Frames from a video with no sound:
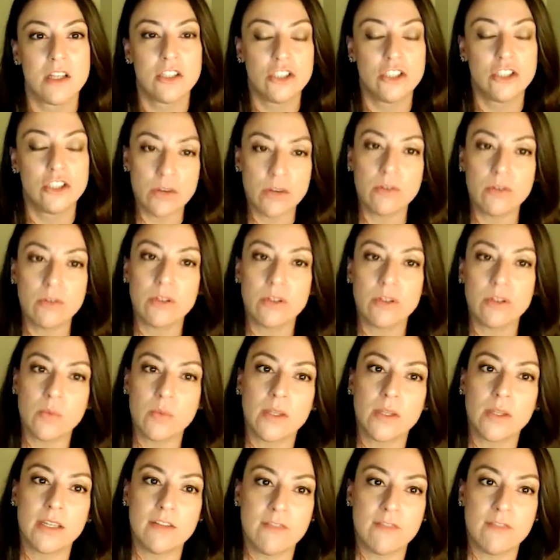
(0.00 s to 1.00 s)
Generally,
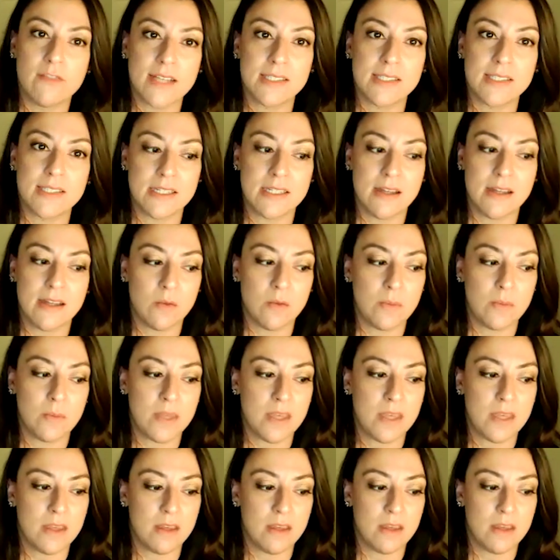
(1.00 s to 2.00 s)
we'll invest in
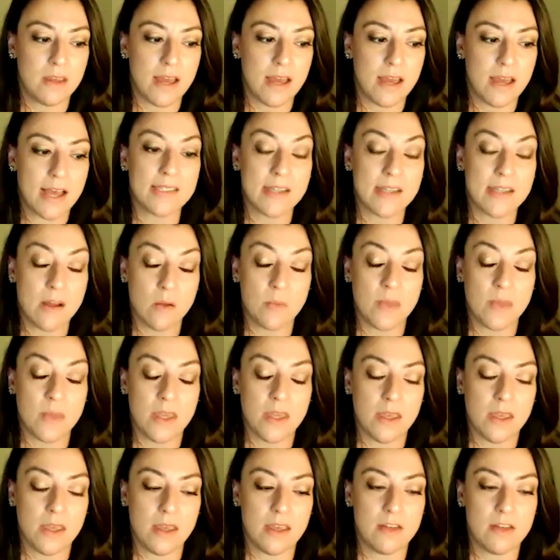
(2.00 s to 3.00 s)
as an
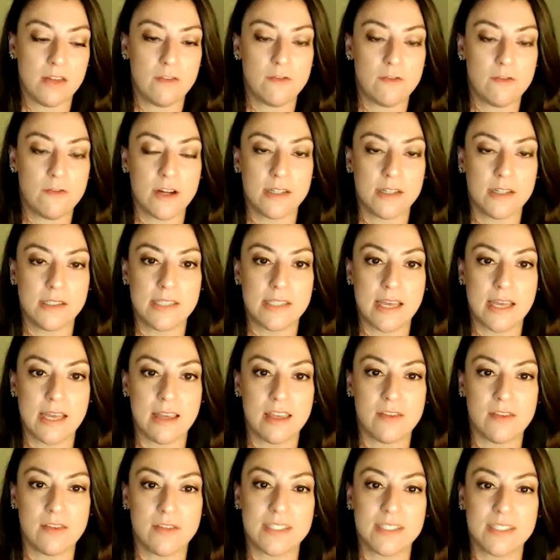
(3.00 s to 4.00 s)
LP in funds
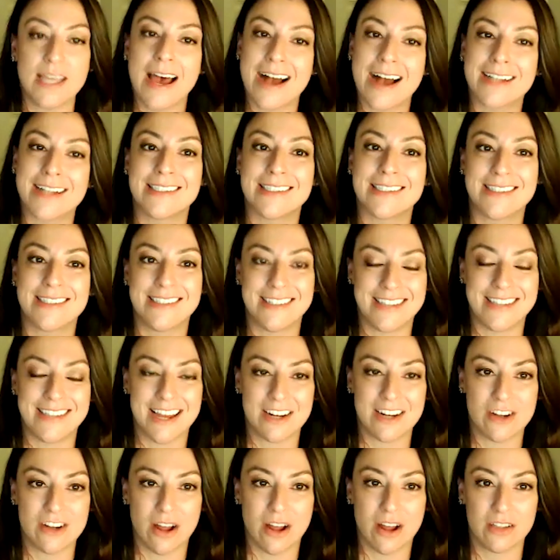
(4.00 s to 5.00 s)
that give us access to
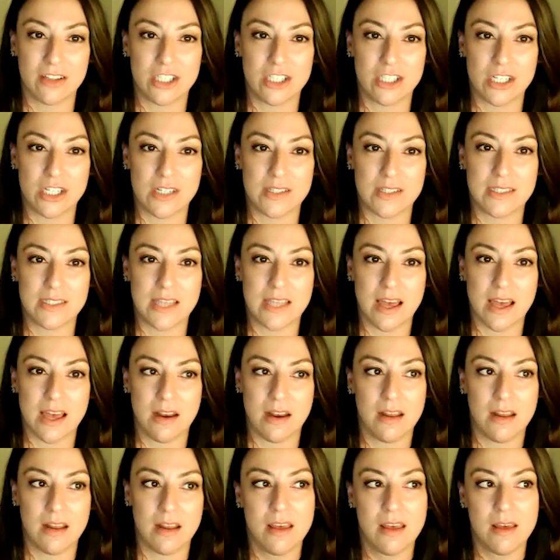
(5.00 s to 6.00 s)
technologies
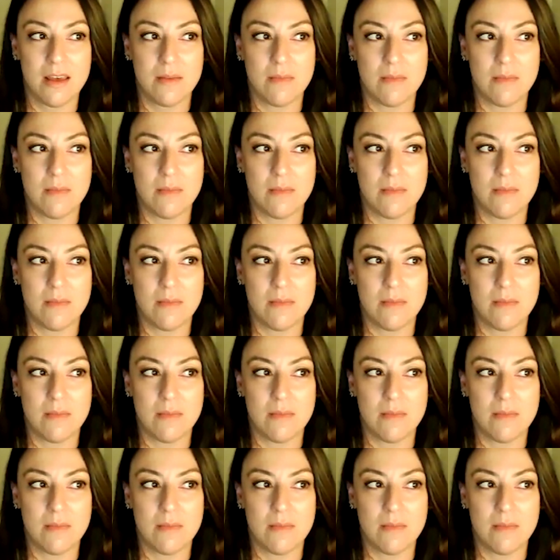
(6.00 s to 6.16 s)
that